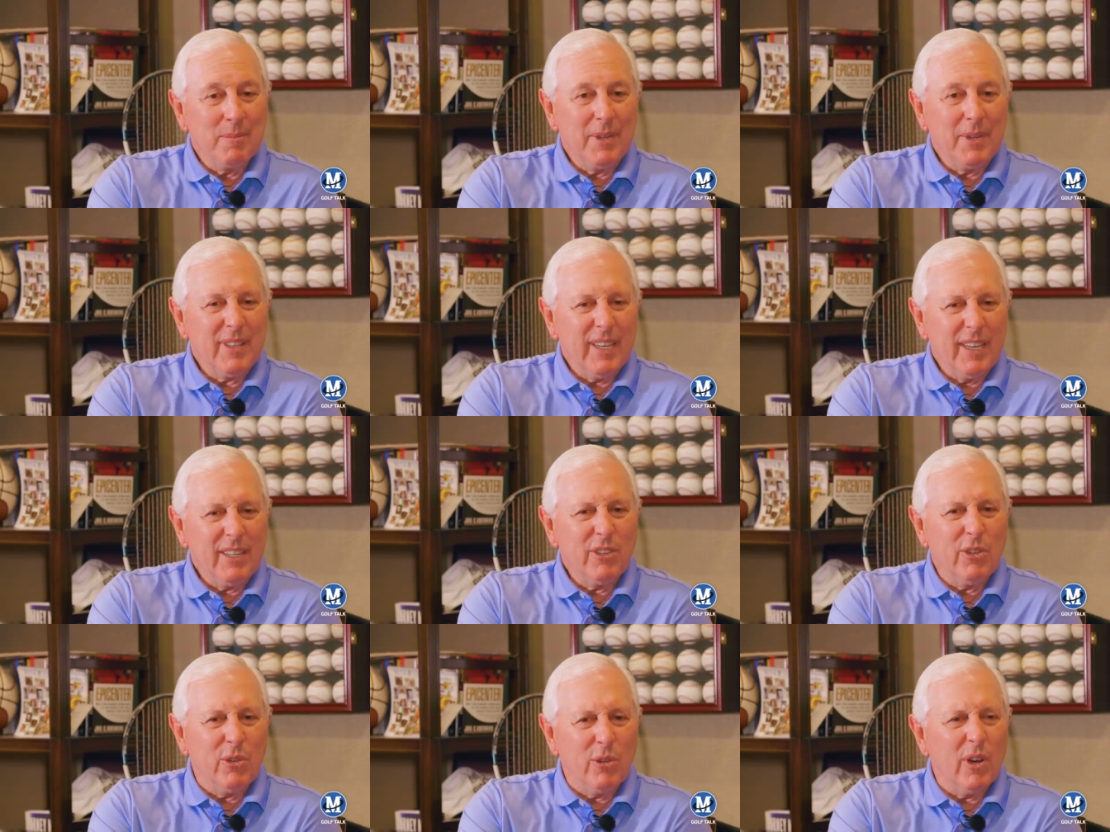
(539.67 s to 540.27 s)
but
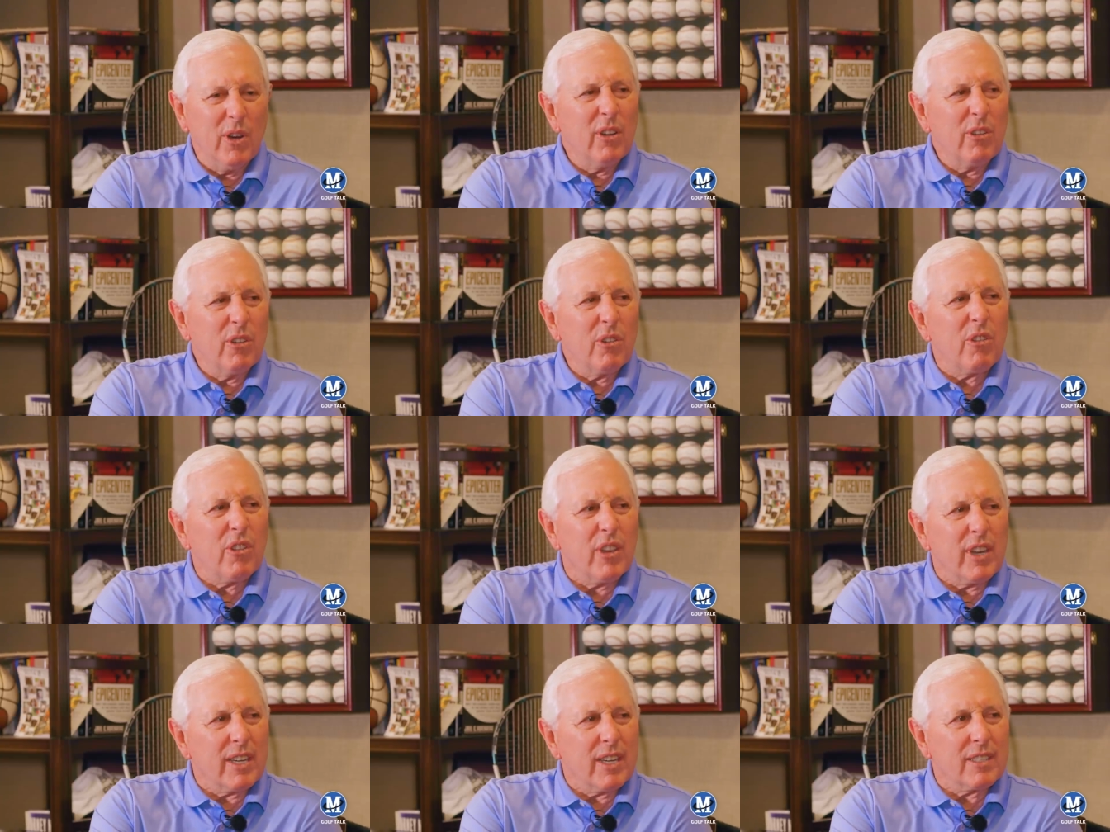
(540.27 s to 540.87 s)
they do other
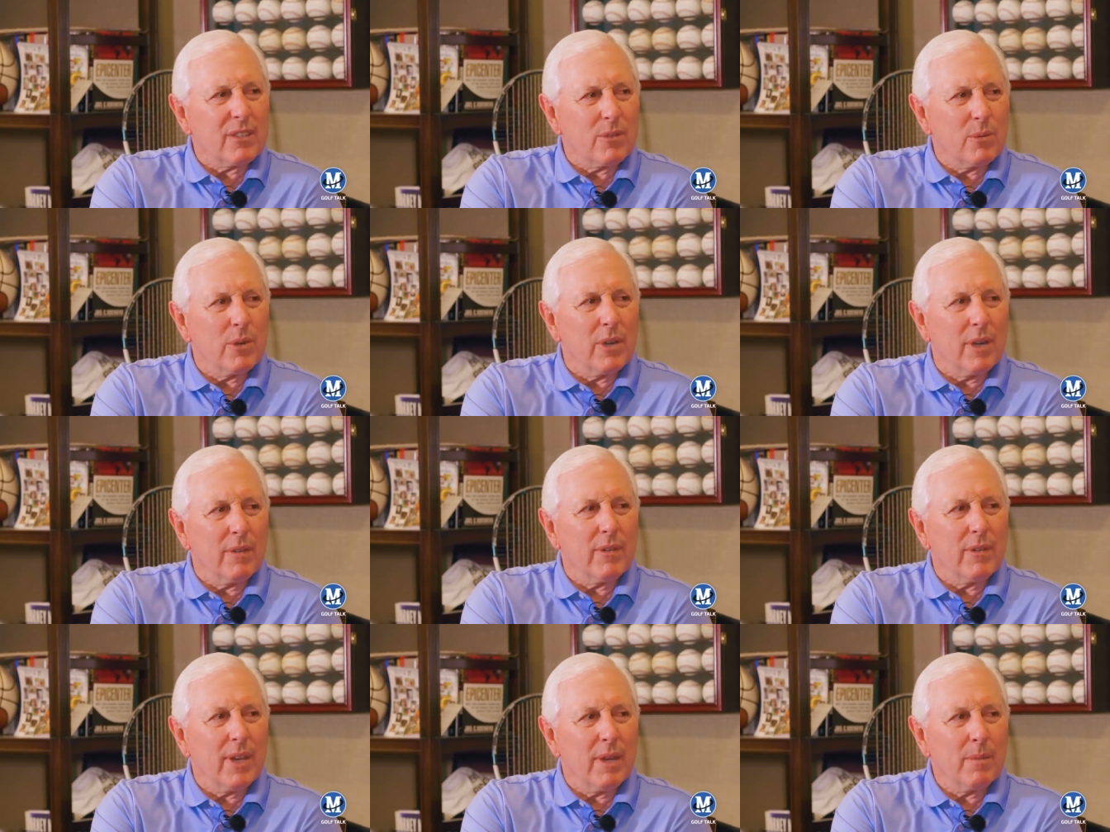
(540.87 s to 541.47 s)
things.
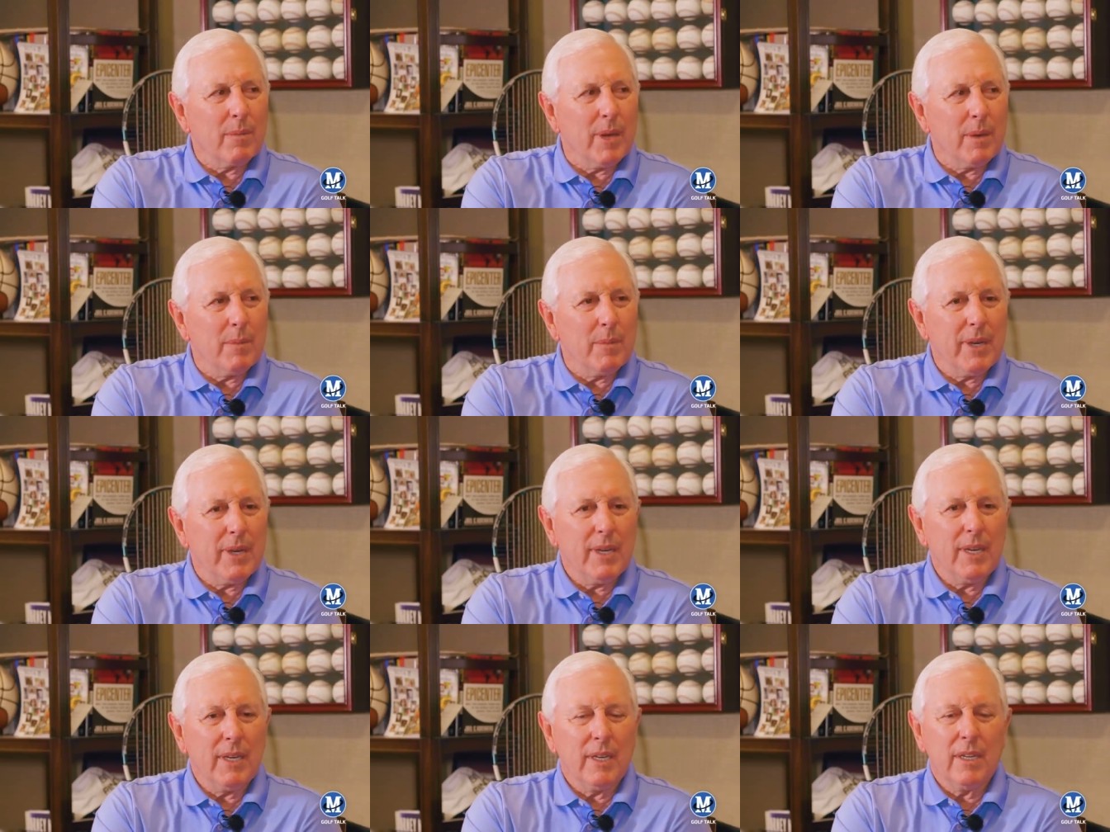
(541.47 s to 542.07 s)
Whatever that may
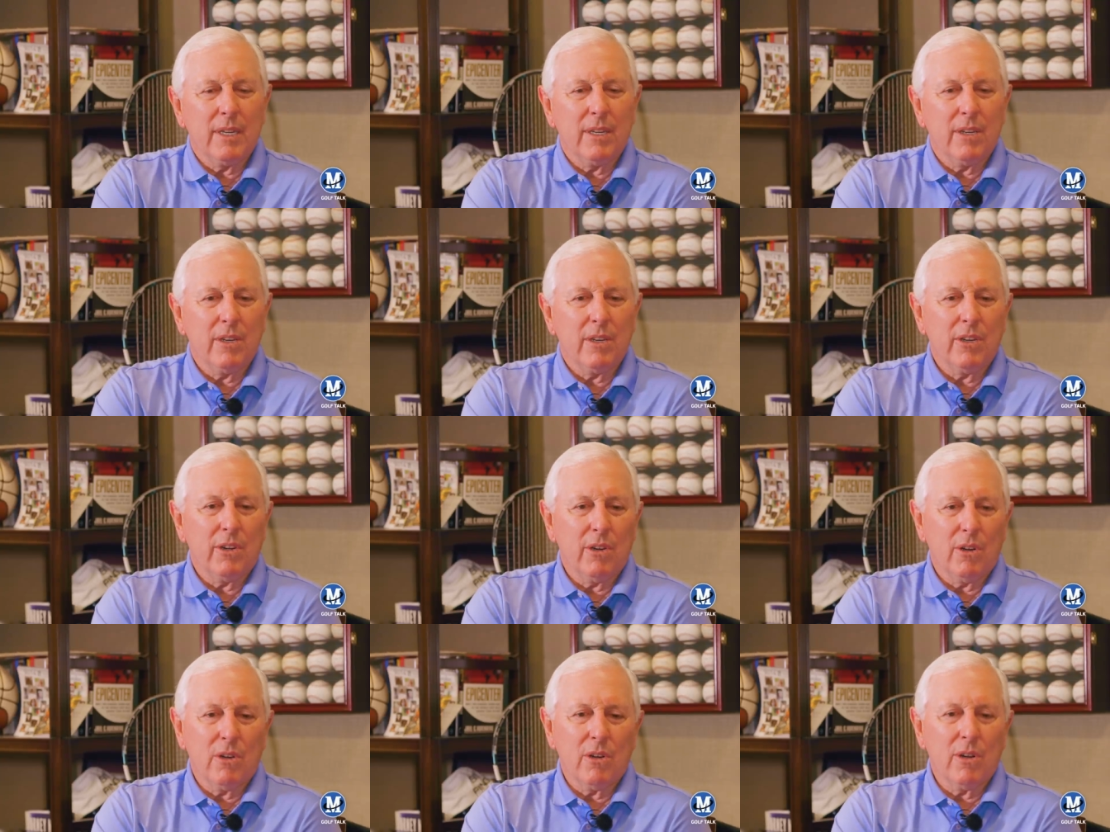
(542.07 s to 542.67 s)
be, you,
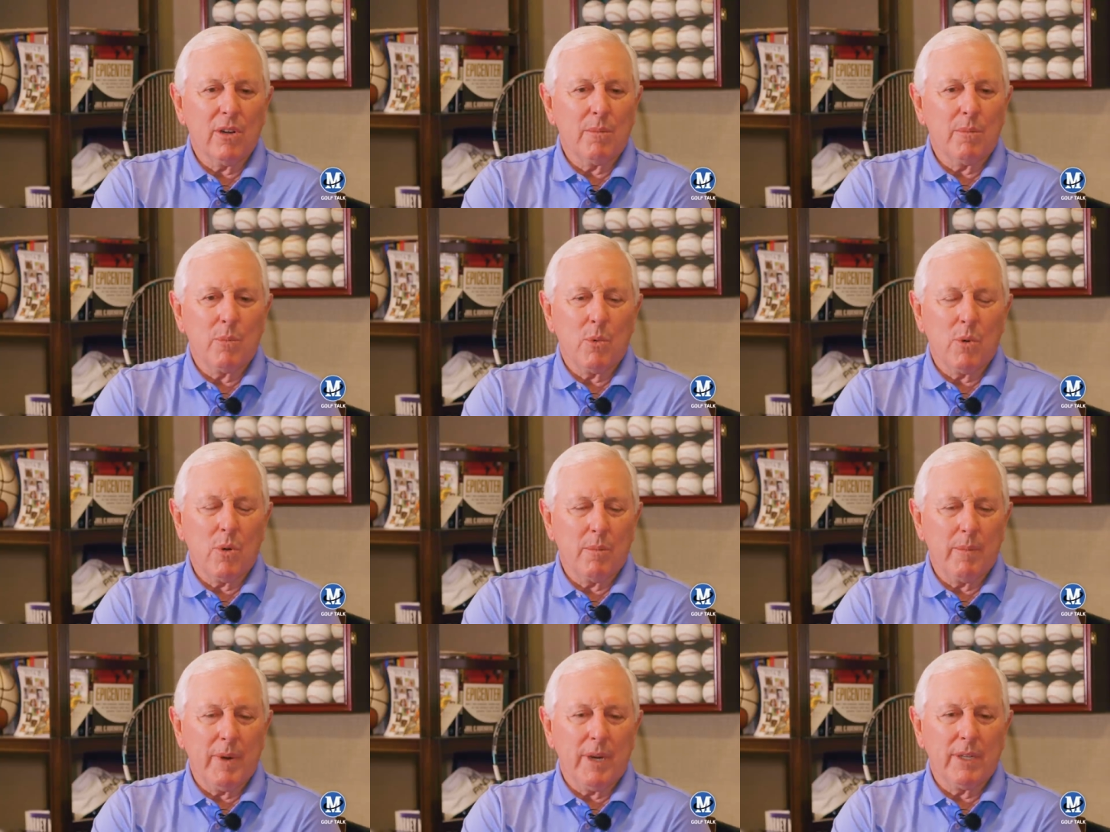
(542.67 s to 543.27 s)
you, learn more